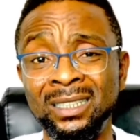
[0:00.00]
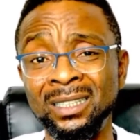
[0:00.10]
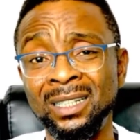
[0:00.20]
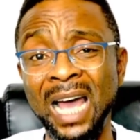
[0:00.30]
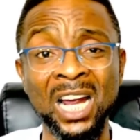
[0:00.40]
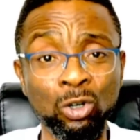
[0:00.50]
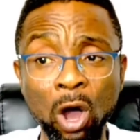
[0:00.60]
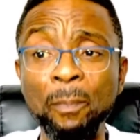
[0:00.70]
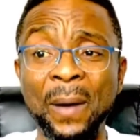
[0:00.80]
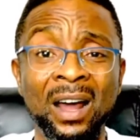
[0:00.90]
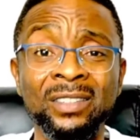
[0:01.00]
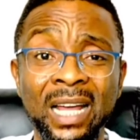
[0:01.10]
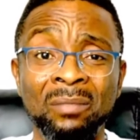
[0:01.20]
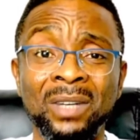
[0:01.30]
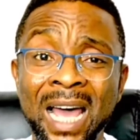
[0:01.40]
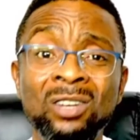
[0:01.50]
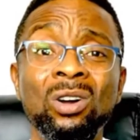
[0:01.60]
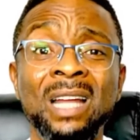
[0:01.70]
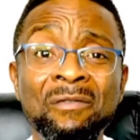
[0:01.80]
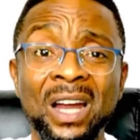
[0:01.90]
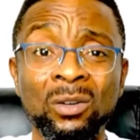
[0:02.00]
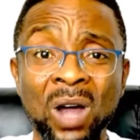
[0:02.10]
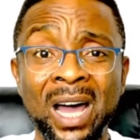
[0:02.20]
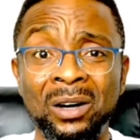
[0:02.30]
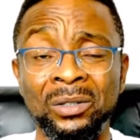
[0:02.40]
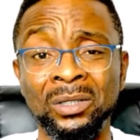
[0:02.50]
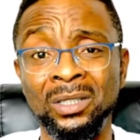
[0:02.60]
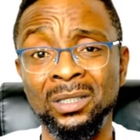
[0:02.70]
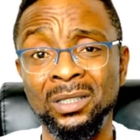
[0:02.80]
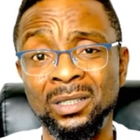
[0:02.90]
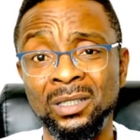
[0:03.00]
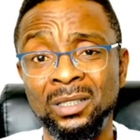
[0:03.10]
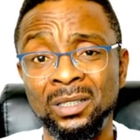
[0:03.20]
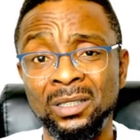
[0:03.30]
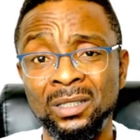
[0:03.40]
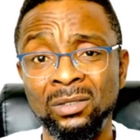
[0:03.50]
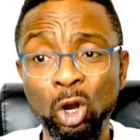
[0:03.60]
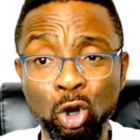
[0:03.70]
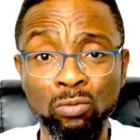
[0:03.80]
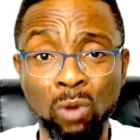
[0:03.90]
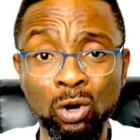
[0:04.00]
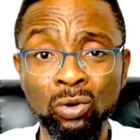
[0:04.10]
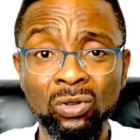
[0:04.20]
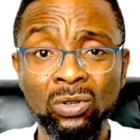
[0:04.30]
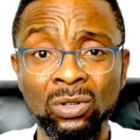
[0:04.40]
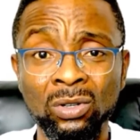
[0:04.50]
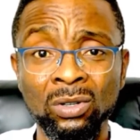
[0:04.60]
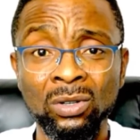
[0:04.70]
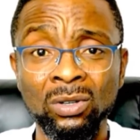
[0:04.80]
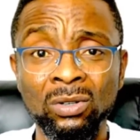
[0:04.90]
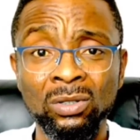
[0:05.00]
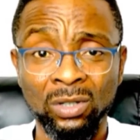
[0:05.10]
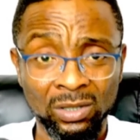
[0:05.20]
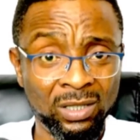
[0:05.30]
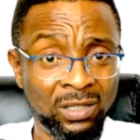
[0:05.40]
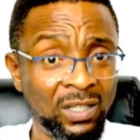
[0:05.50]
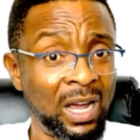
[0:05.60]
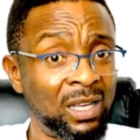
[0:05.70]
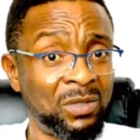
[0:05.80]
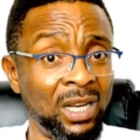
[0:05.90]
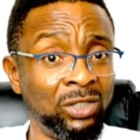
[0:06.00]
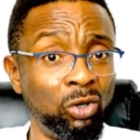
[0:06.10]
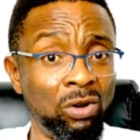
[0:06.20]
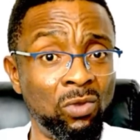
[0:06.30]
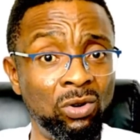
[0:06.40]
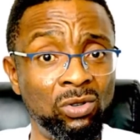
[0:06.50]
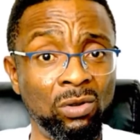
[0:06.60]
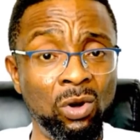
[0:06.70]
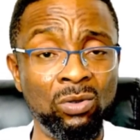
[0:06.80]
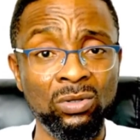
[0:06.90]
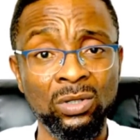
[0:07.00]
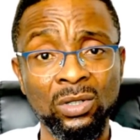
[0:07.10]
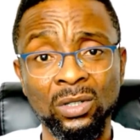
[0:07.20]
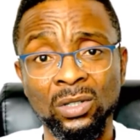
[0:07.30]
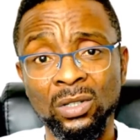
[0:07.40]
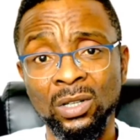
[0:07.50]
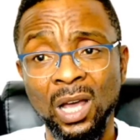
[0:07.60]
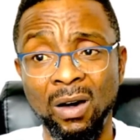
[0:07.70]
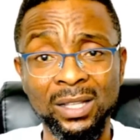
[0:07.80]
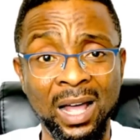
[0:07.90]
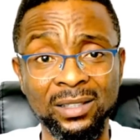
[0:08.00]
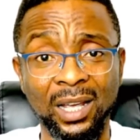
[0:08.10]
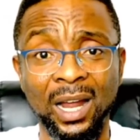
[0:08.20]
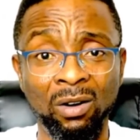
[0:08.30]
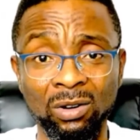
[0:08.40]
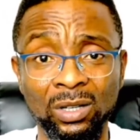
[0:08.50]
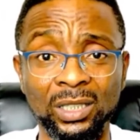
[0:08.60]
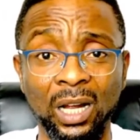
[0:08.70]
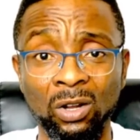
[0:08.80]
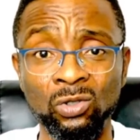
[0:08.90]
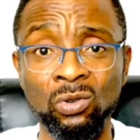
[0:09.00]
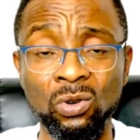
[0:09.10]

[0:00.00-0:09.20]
I grew up around them. I know them very well. No dogbolu. You see, I keep telling you dogbolu. I was not telling you Lori shall also do.